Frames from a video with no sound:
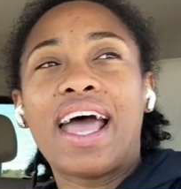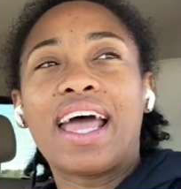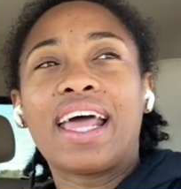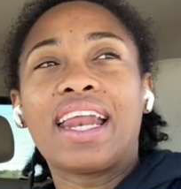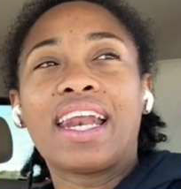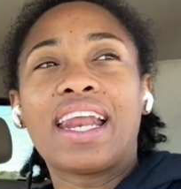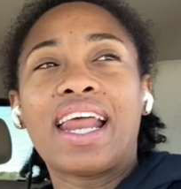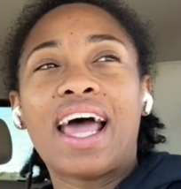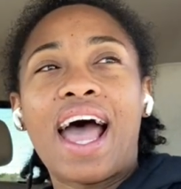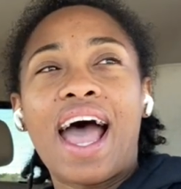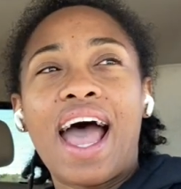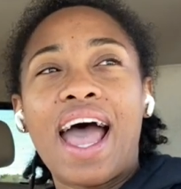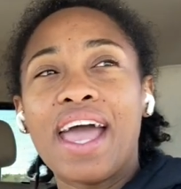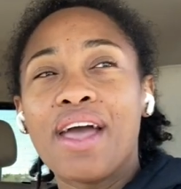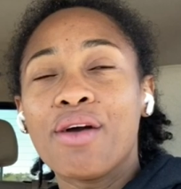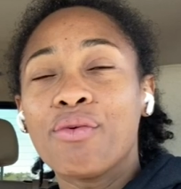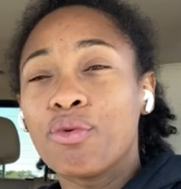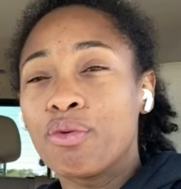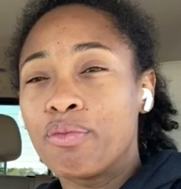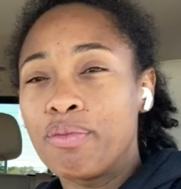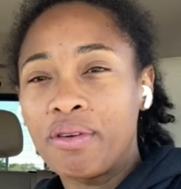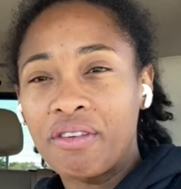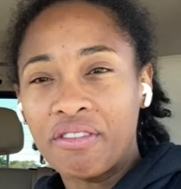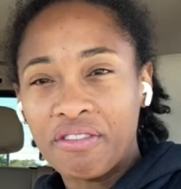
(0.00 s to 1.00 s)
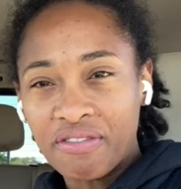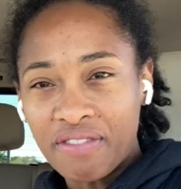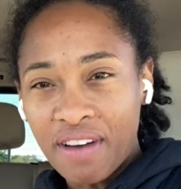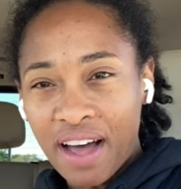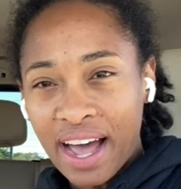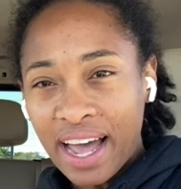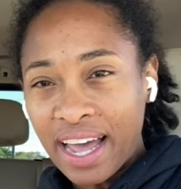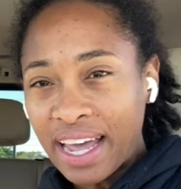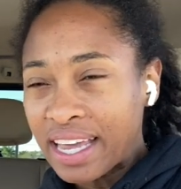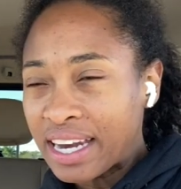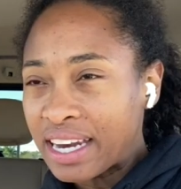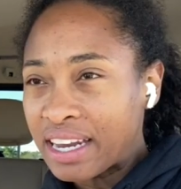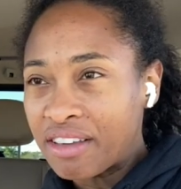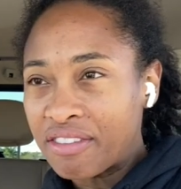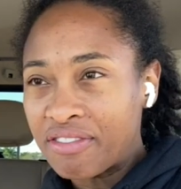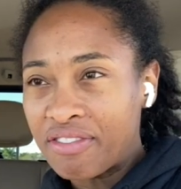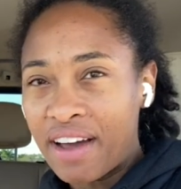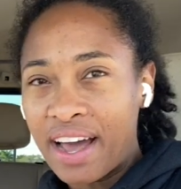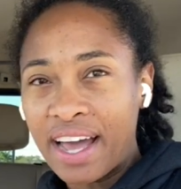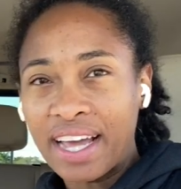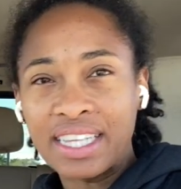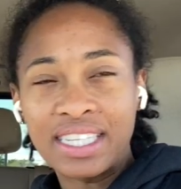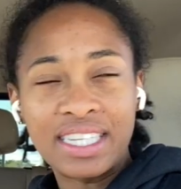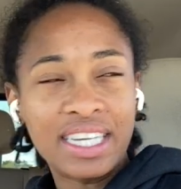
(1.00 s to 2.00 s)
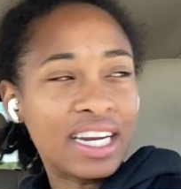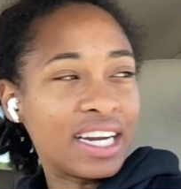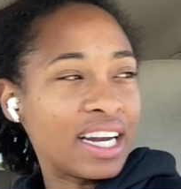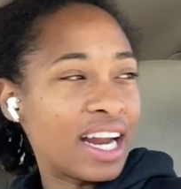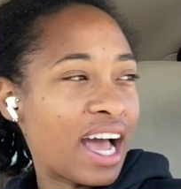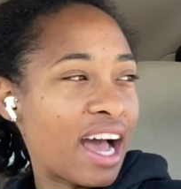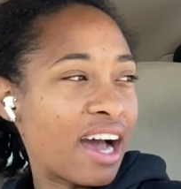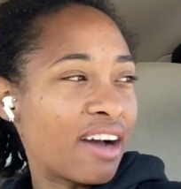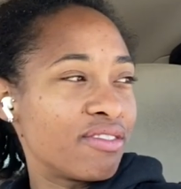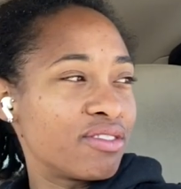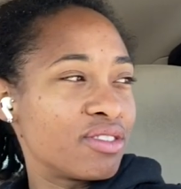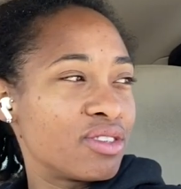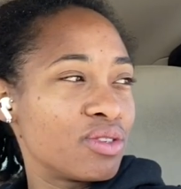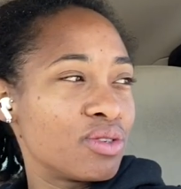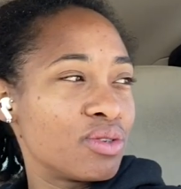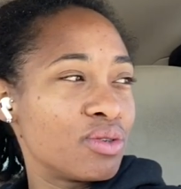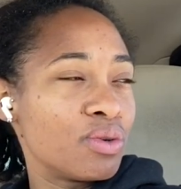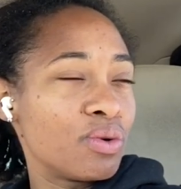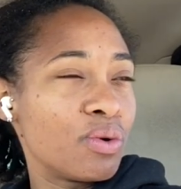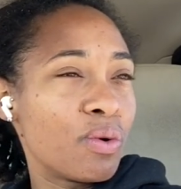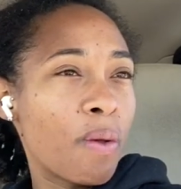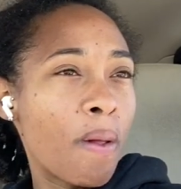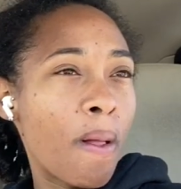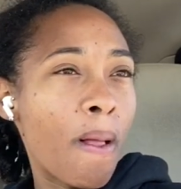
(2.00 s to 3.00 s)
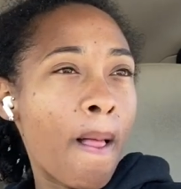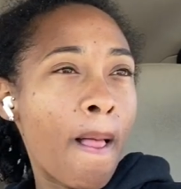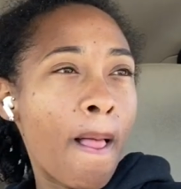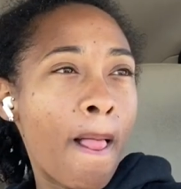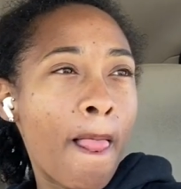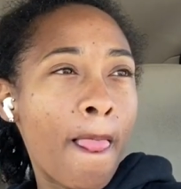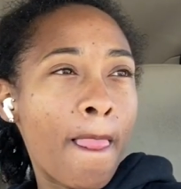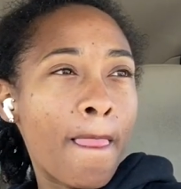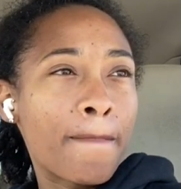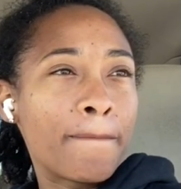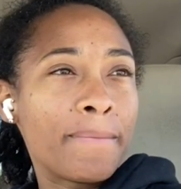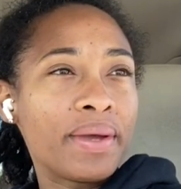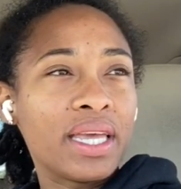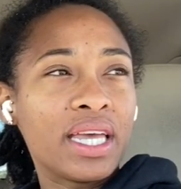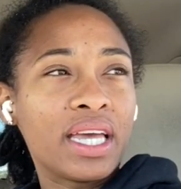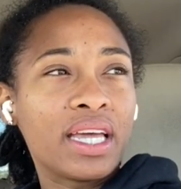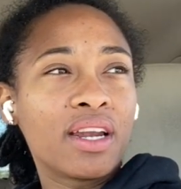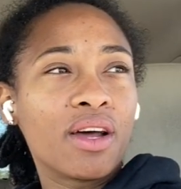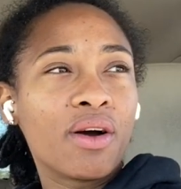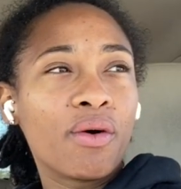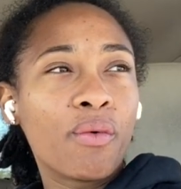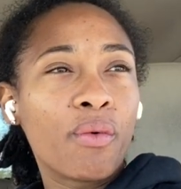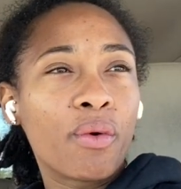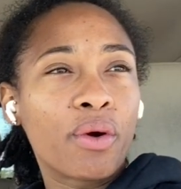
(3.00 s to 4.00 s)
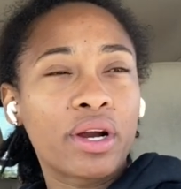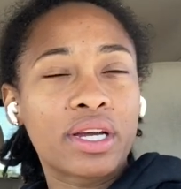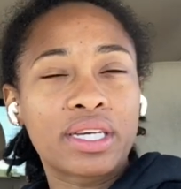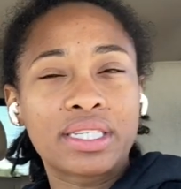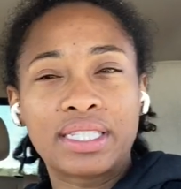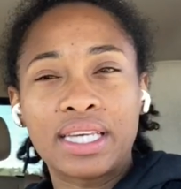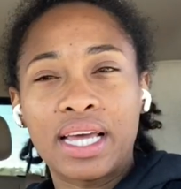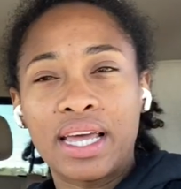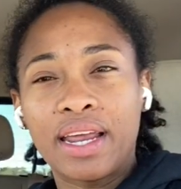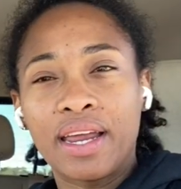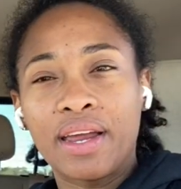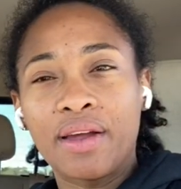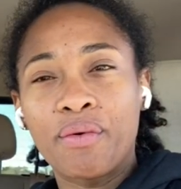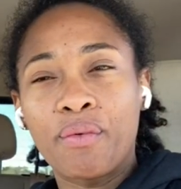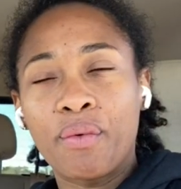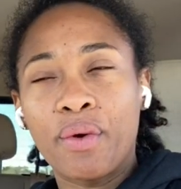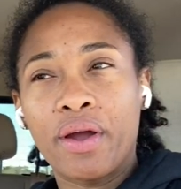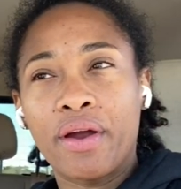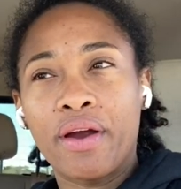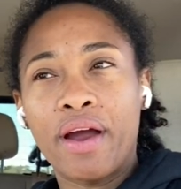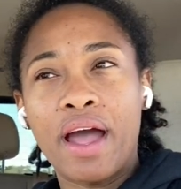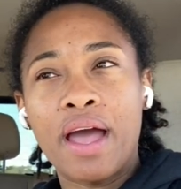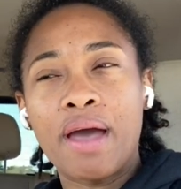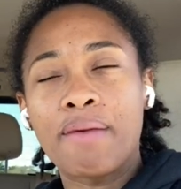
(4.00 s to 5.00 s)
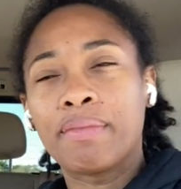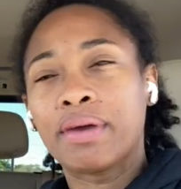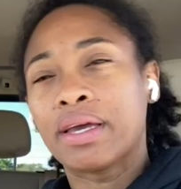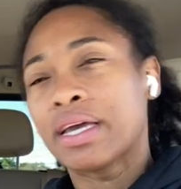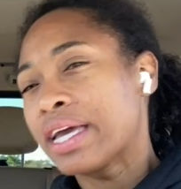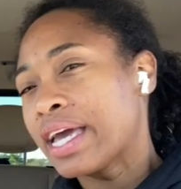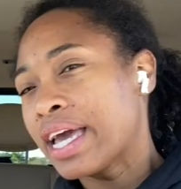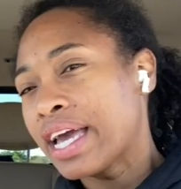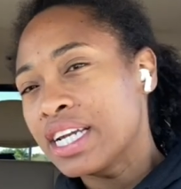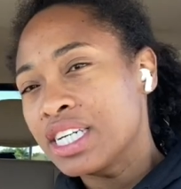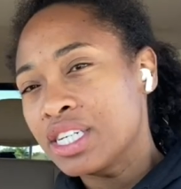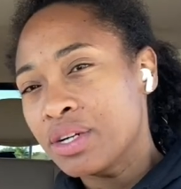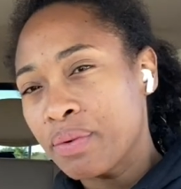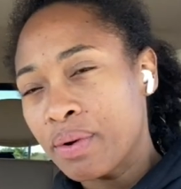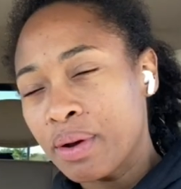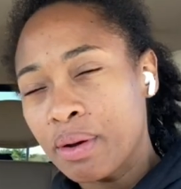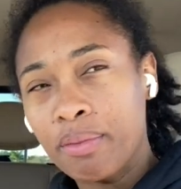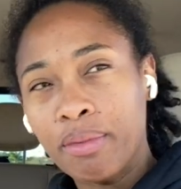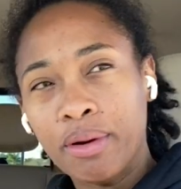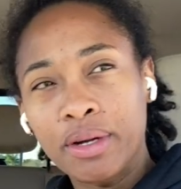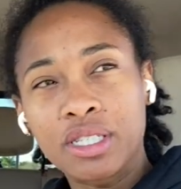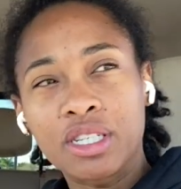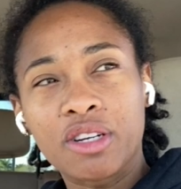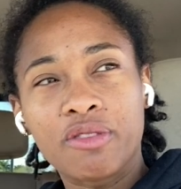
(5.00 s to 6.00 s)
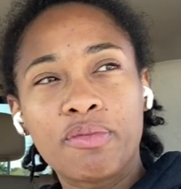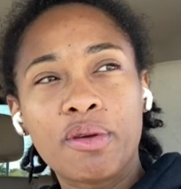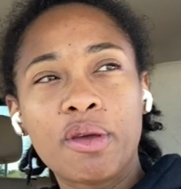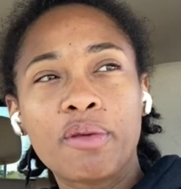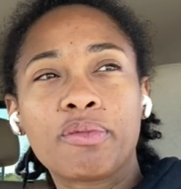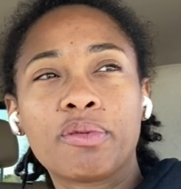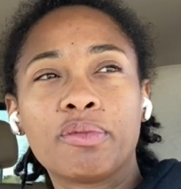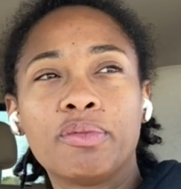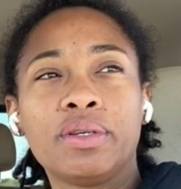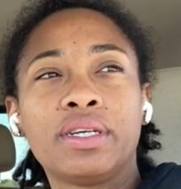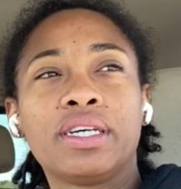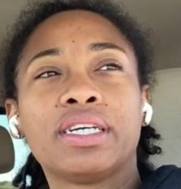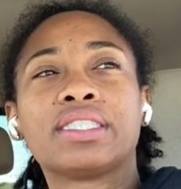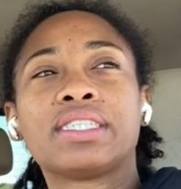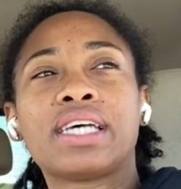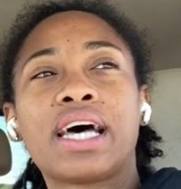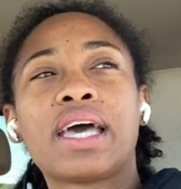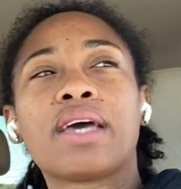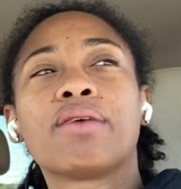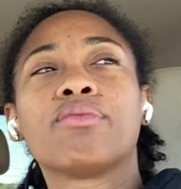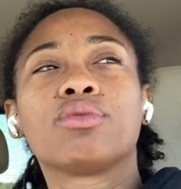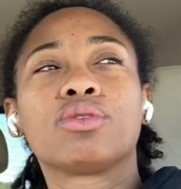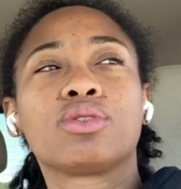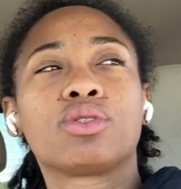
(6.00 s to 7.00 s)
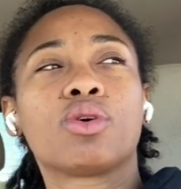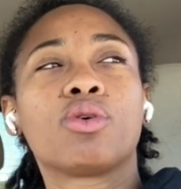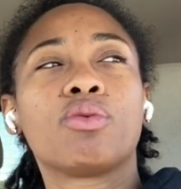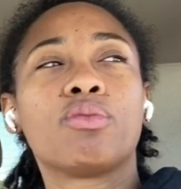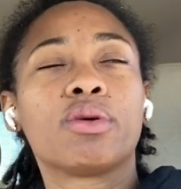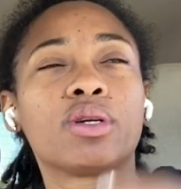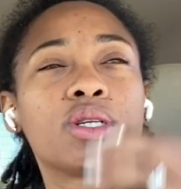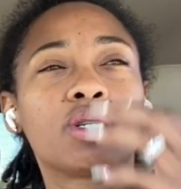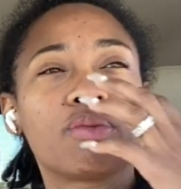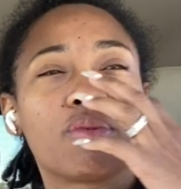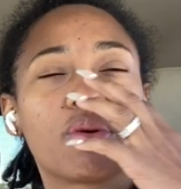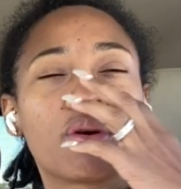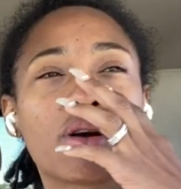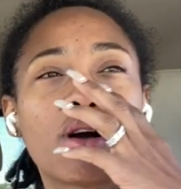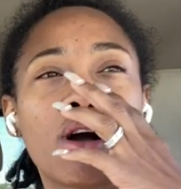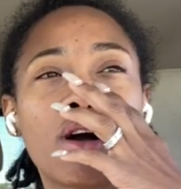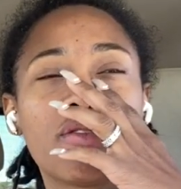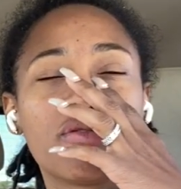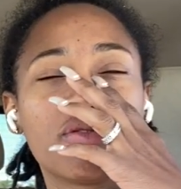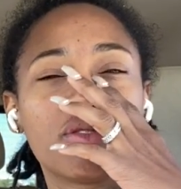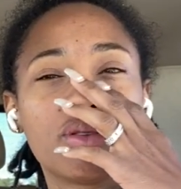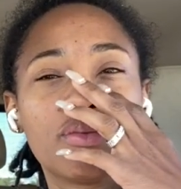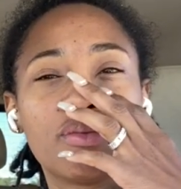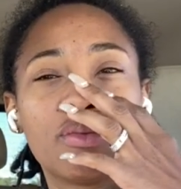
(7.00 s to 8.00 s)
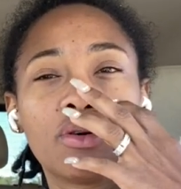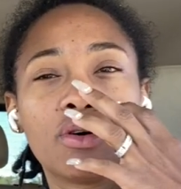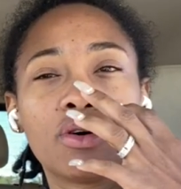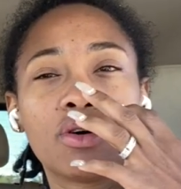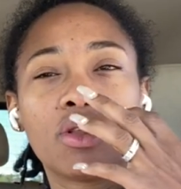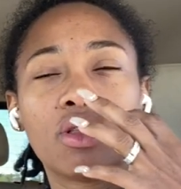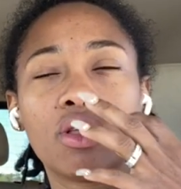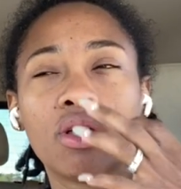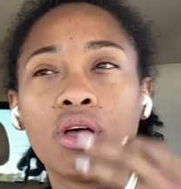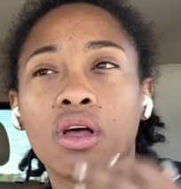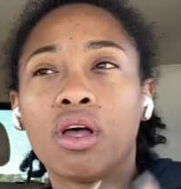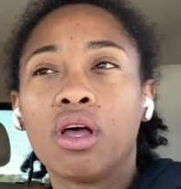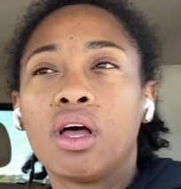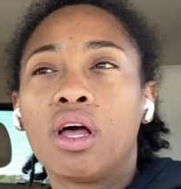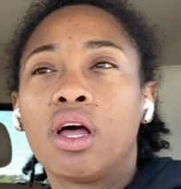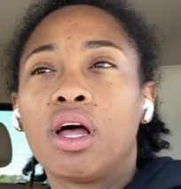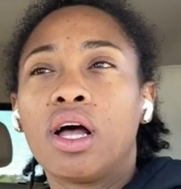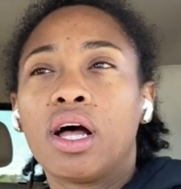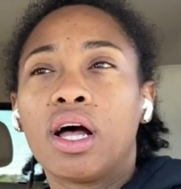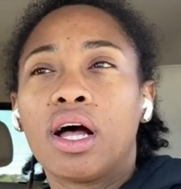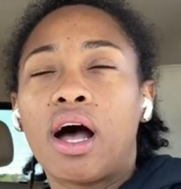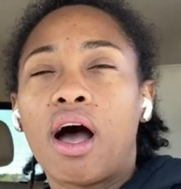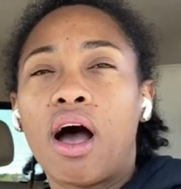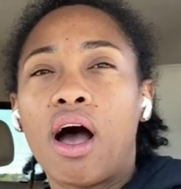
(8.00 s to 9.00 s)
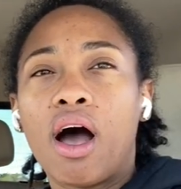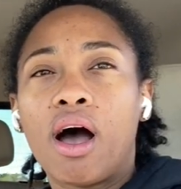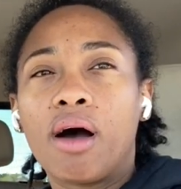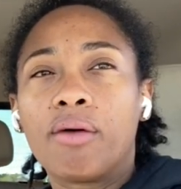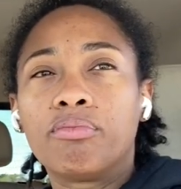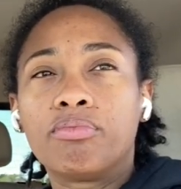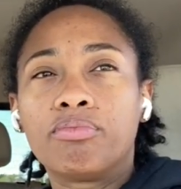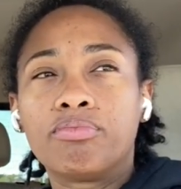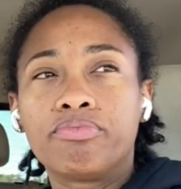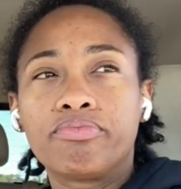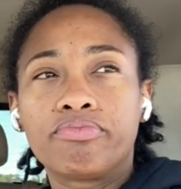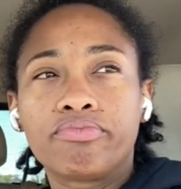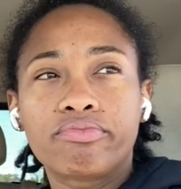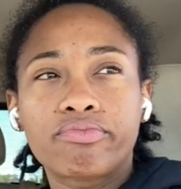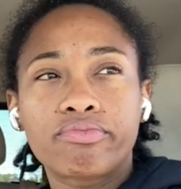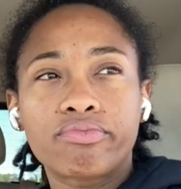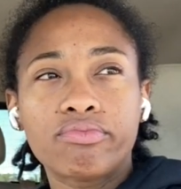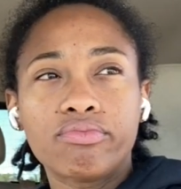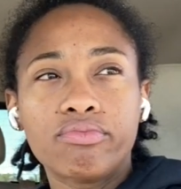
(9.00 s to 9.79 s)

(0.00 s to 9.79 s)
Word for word: And I would be fine if I didn't have to be in a work setting where I am engaging with a bunch of people, because I am so much more comfortable um,